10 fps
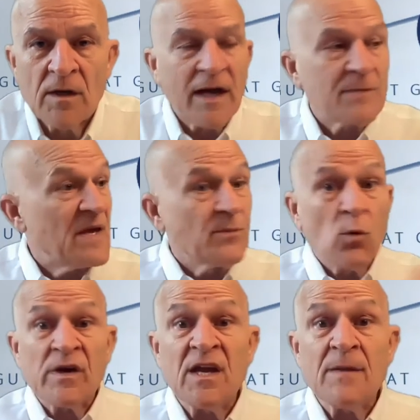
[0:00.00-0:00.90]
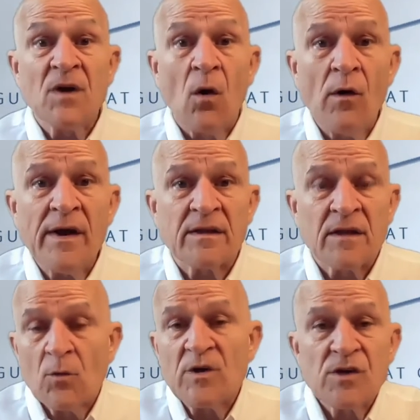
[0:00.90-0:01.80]
And people will keep going.
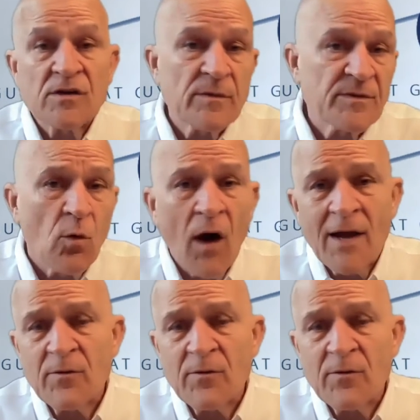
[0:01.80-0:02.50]
We took a trip to Hawaii.